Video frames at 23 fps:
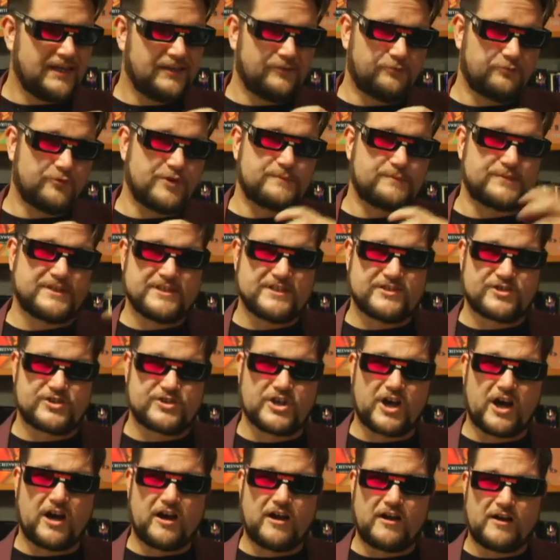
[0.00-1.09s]
rips his
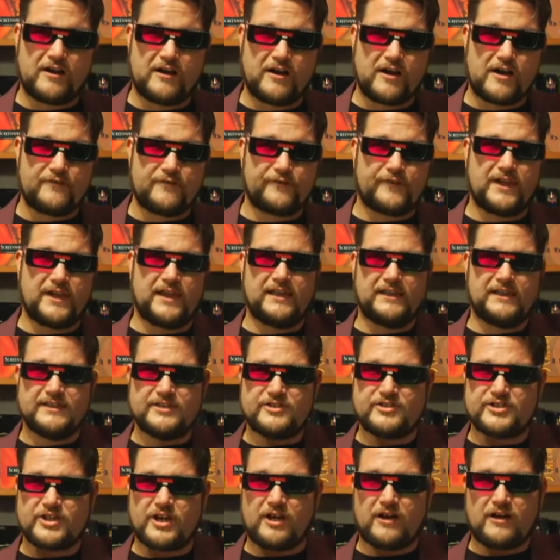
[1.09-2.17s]
jaw off, and the
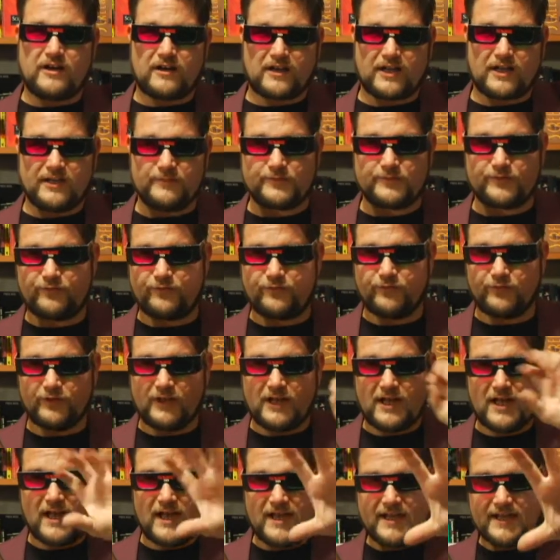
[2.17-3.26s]
jaw comes
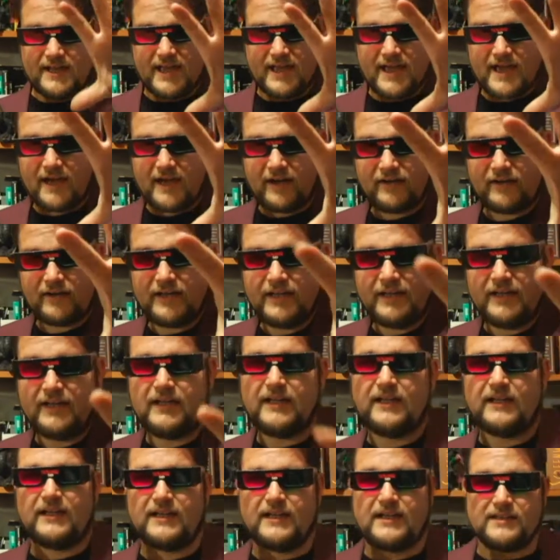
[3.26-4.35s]
flying out
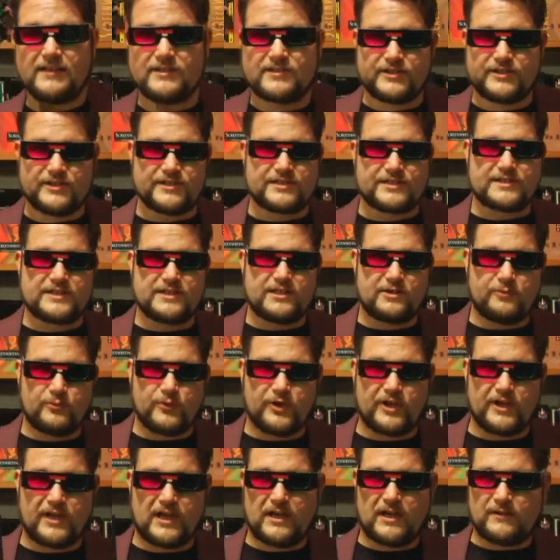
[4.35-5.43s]
into the
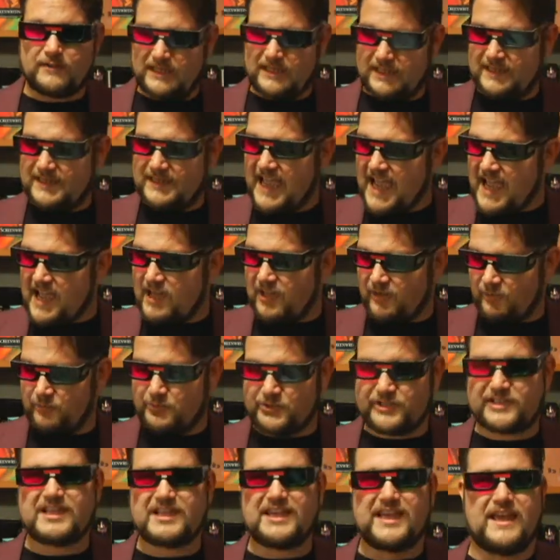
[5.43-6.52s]
cinema, I mean, that
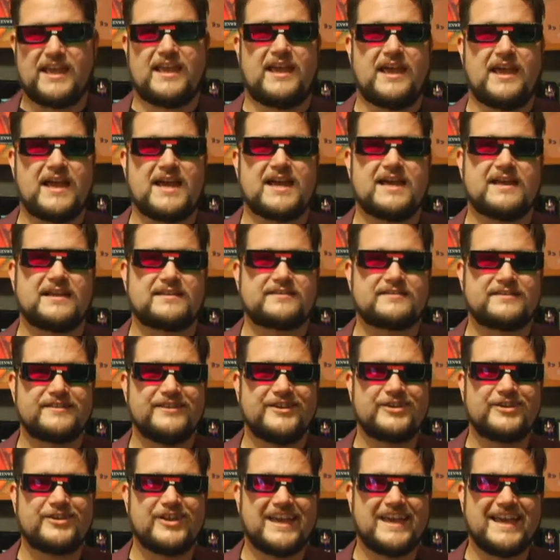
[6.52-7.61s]
was kick-ass,
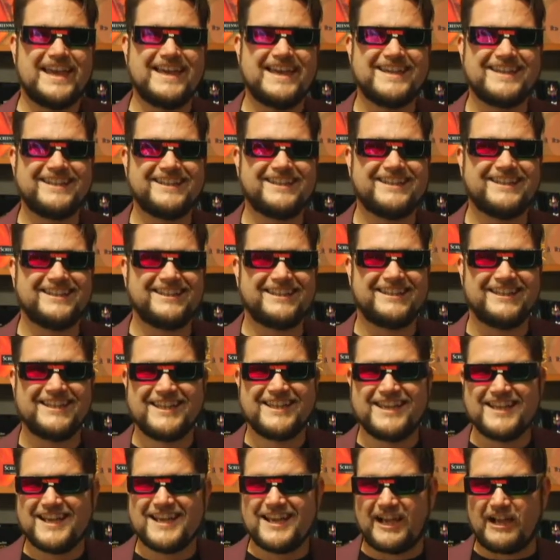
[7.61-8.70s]
okay?
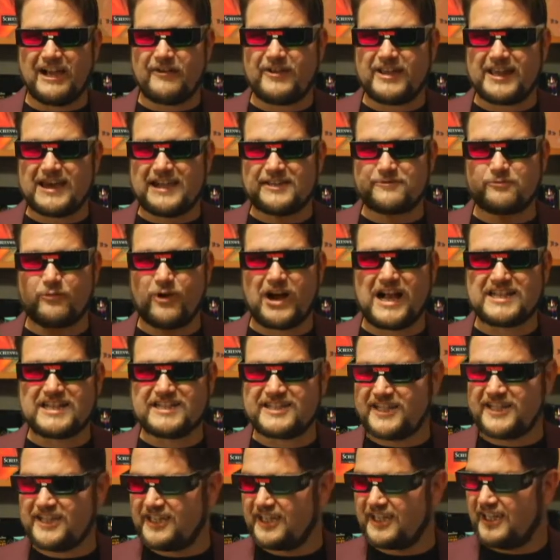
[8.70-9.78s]
I mean, it's
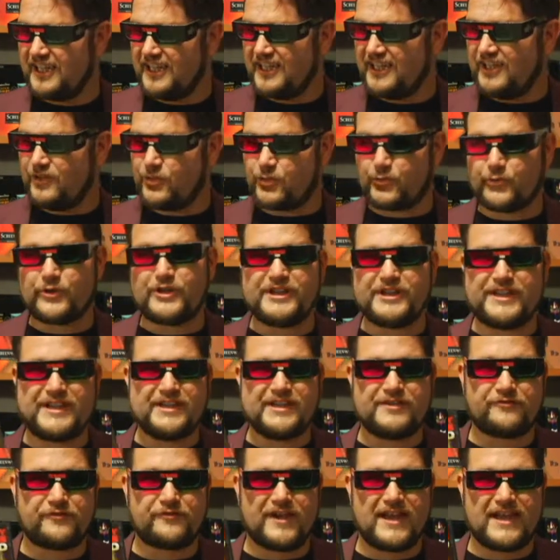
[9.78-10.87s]
watching 3D
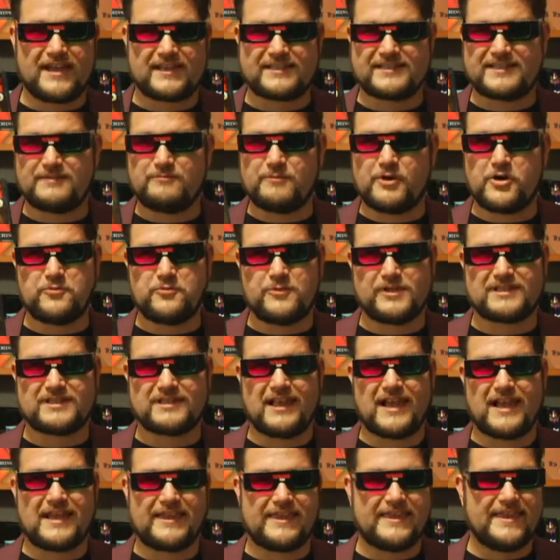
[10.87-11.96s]
effects and moments
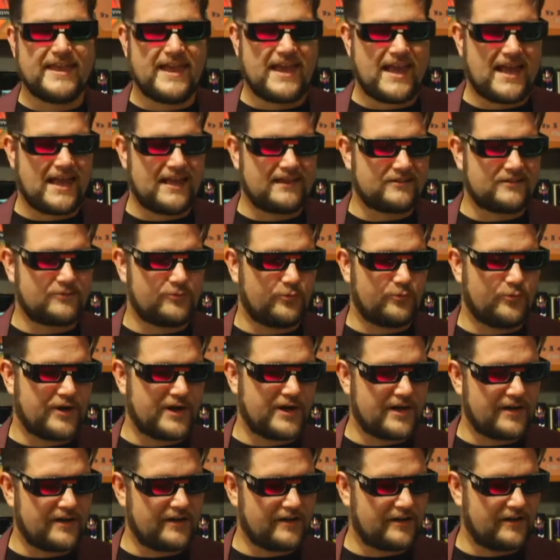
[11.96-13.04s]
like that
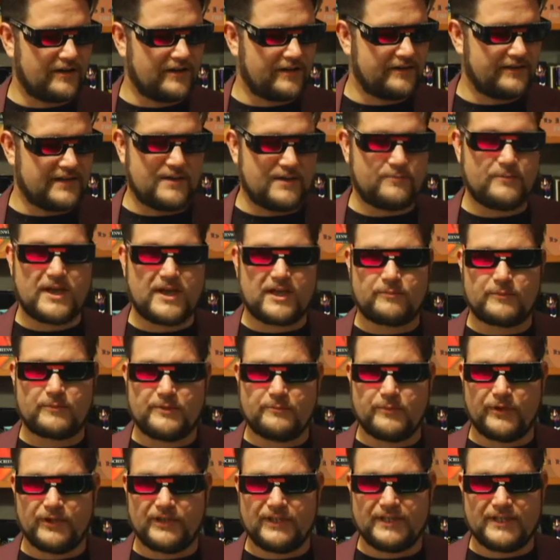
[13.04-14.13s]
where that make me
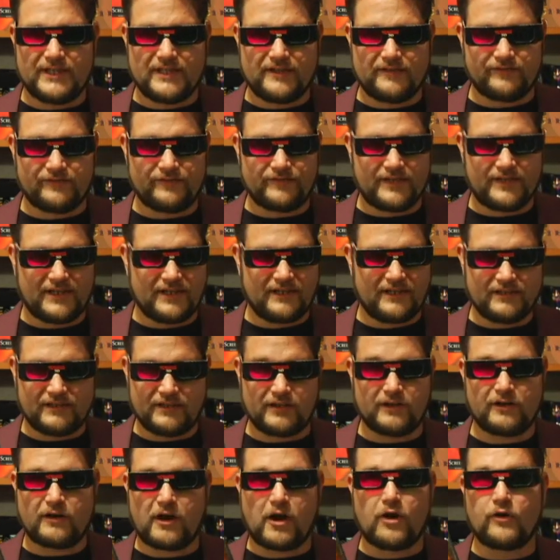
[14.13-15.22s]
believe that,
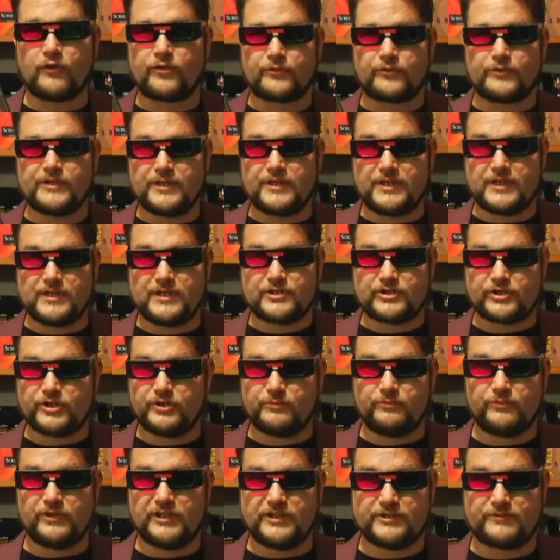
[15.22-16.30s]
you know, all
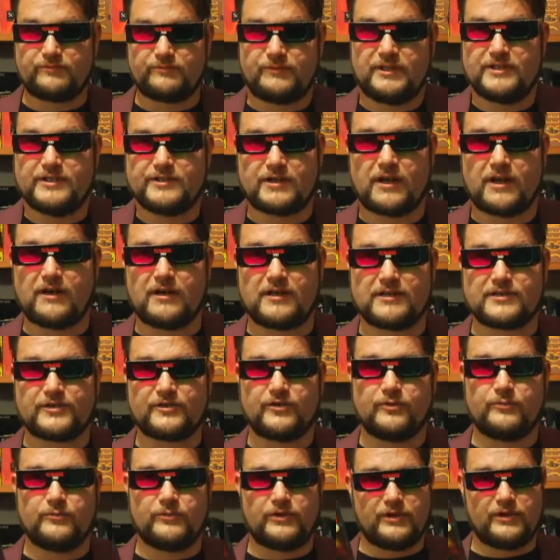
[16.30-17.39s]
3D is
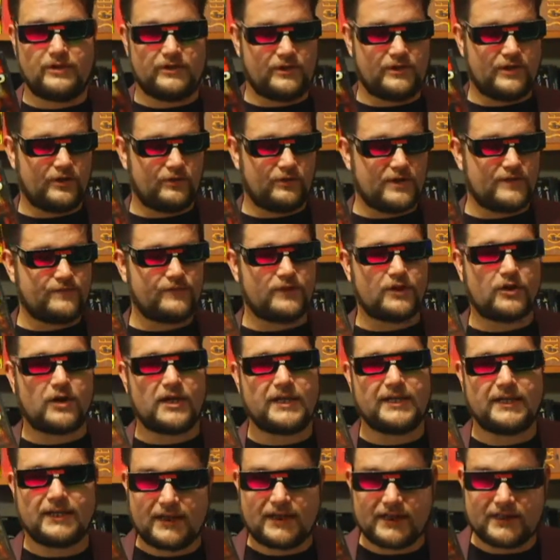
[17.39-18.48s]
awesome. You know, even though I
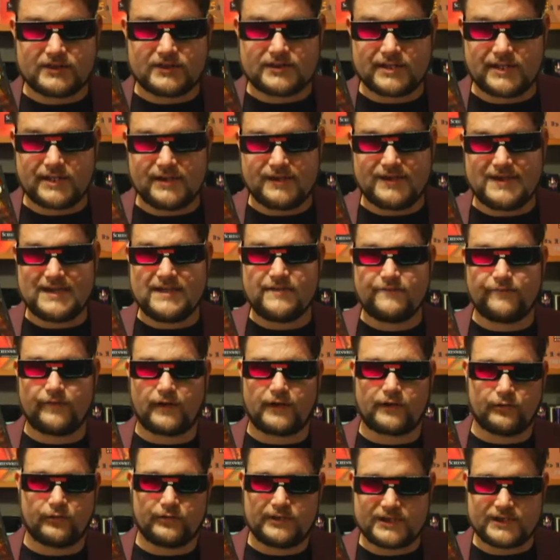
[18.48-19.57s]
didn't get to see The
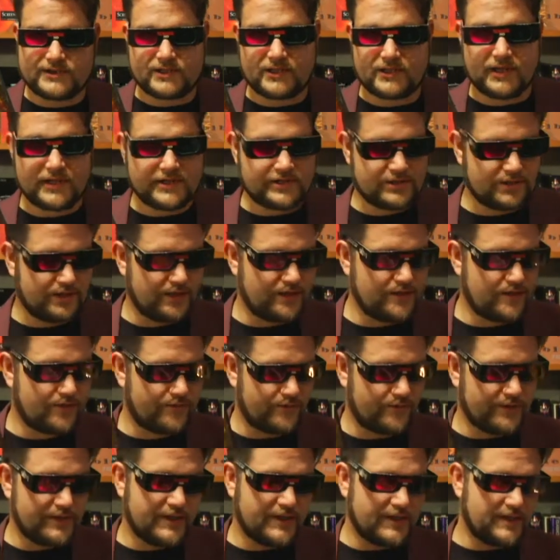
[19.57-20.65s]
Final Destination in
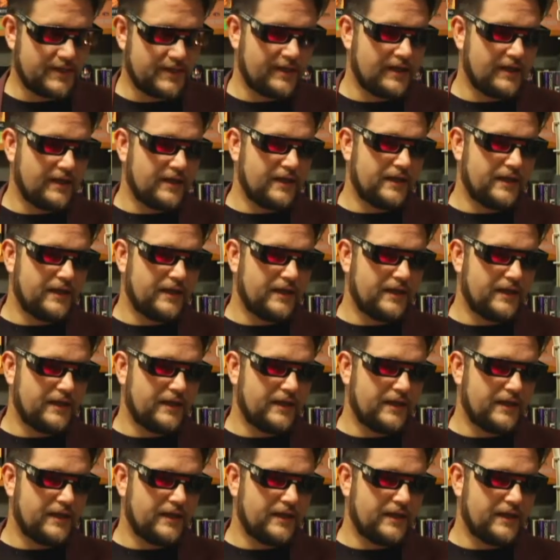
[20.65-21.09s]
3D,